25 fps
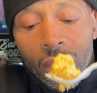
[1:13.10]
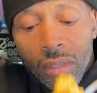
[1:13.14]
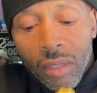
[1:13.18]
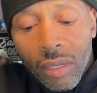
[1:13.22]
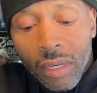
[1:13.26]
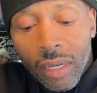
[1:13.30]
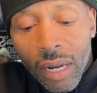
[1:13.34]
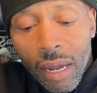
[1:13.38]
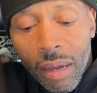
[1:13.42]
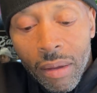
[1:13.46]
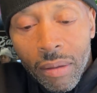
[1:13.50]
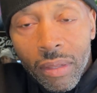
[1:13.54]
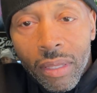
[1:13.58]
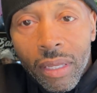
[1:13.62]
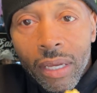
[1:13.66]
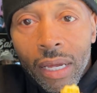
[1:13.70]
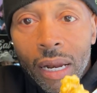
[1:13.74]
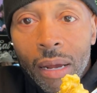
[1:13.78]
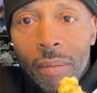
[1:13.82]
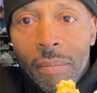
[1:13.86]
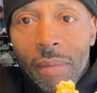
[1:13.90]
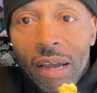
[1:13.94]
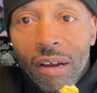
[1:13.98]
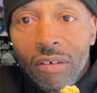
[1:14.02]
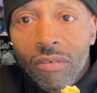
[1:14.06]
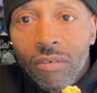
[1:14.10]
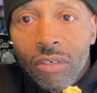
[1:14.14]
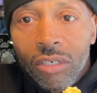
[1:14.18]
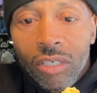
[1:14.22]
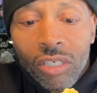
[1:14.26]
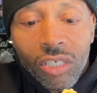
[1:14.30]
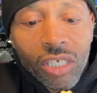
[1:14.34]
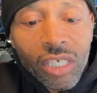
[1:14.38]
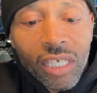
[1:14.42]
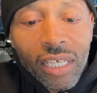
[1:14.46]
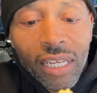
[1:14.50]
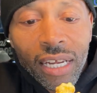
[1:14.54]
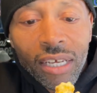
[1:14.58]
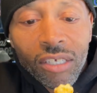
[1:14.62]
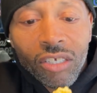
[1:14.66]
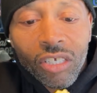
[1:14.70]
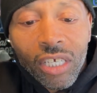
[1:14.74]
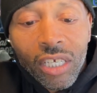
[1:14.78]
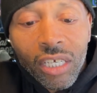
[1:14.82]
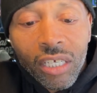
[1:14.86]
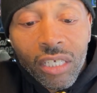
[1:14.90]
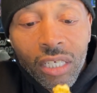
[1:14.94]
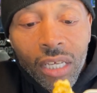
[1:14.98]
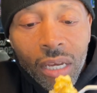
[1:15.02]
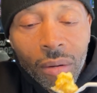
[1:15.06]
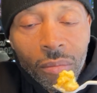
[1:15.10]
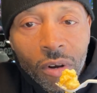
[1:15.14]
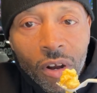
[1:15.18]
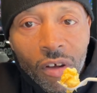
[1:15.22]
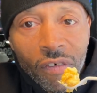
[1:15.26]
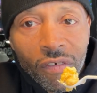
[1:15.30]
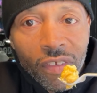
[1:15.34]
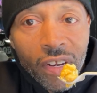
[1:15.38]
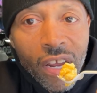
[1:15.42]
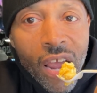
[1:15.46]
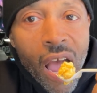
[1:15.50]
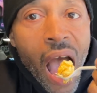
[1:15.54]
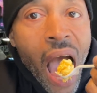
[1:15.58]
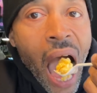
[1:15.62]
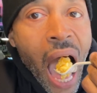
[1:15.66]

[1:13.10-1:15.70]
Look at that macaroni. See that cheese coming off of there?